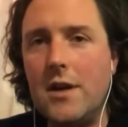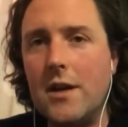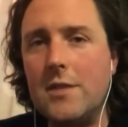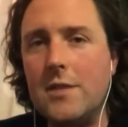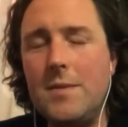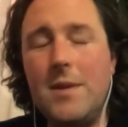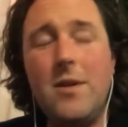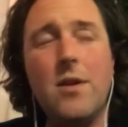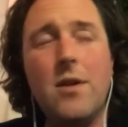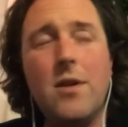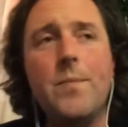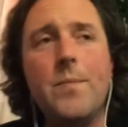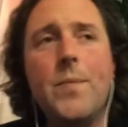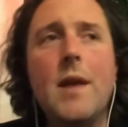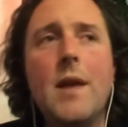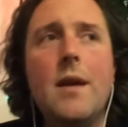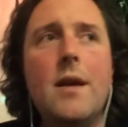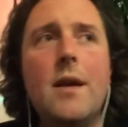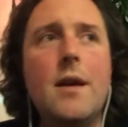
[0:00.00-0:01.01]
Because I mean, you know,
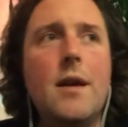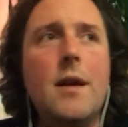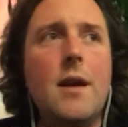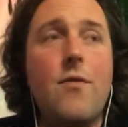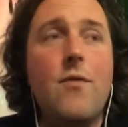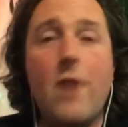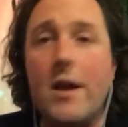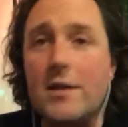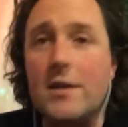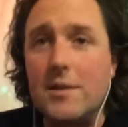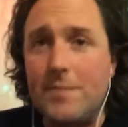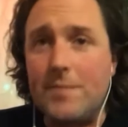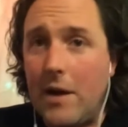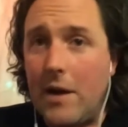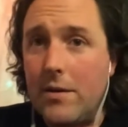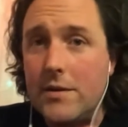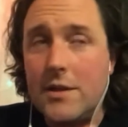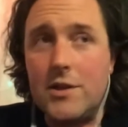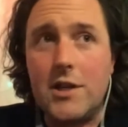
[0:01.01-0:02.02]
Vraska's
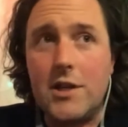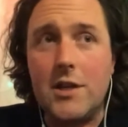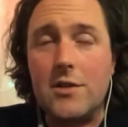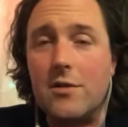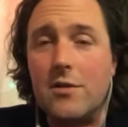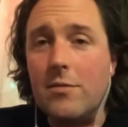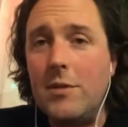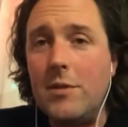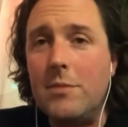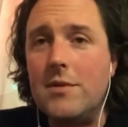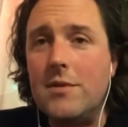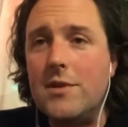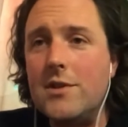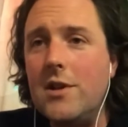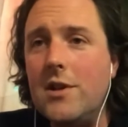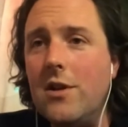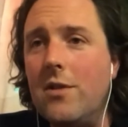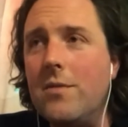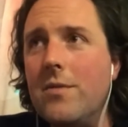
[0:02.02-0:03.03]
power is that she can turn people into
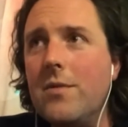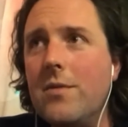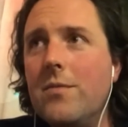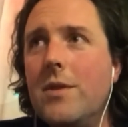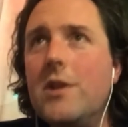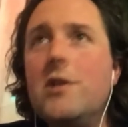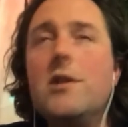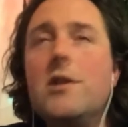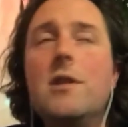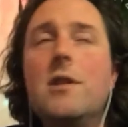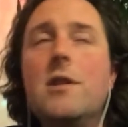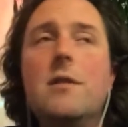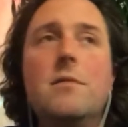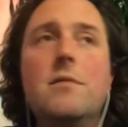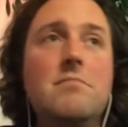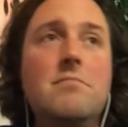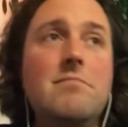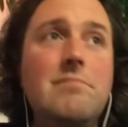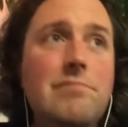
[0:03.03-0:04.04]
stone, which
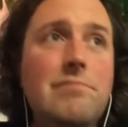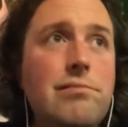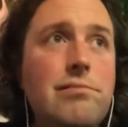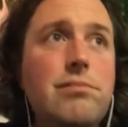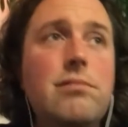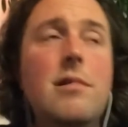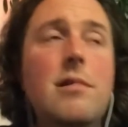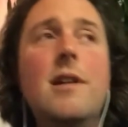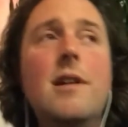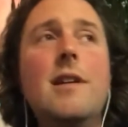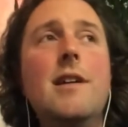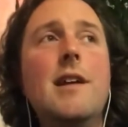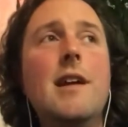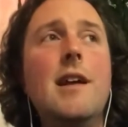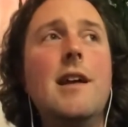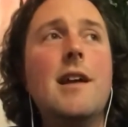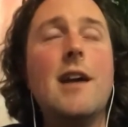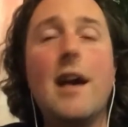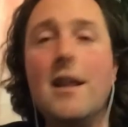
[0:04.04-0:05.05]

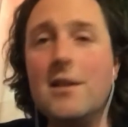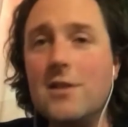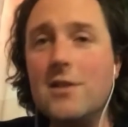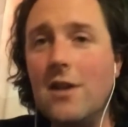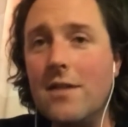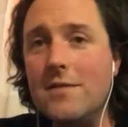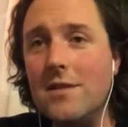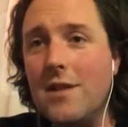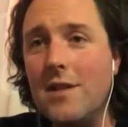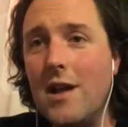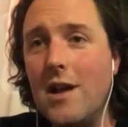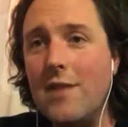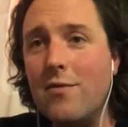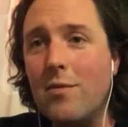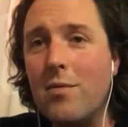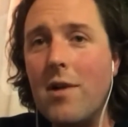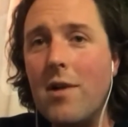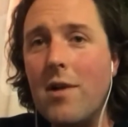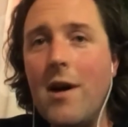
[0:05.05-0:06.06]
kind of solves a lot of
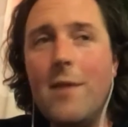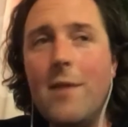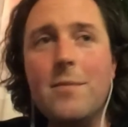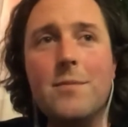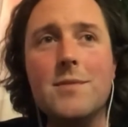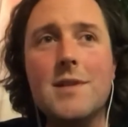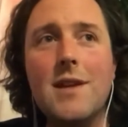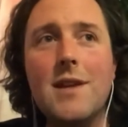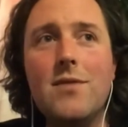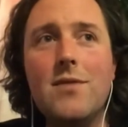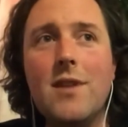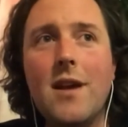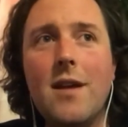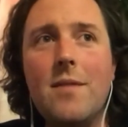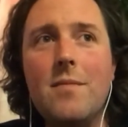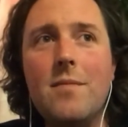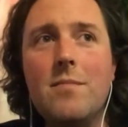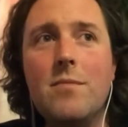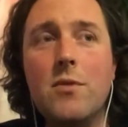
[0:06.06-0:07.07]
her problems, given that
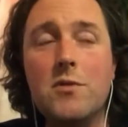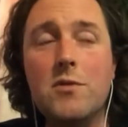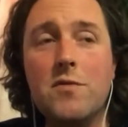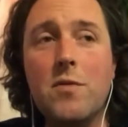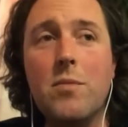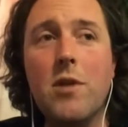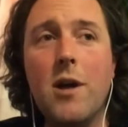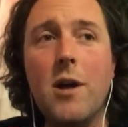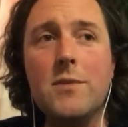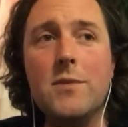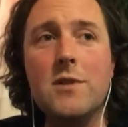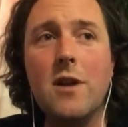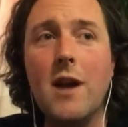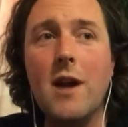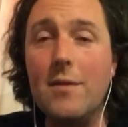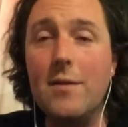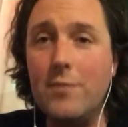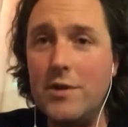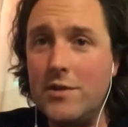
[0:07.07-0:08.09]
most of her problems are,
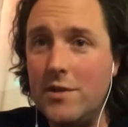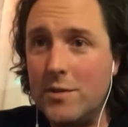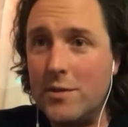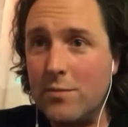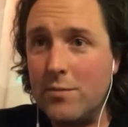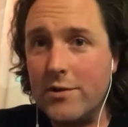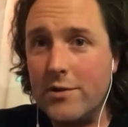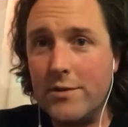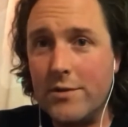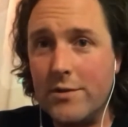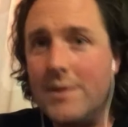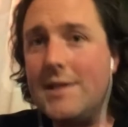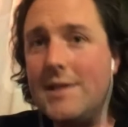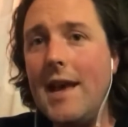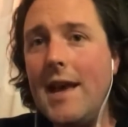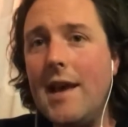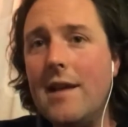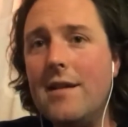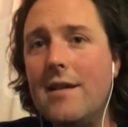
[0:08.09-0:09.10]
I wish this person was
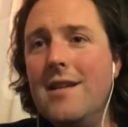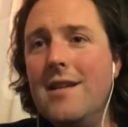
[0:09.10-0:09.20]
dead.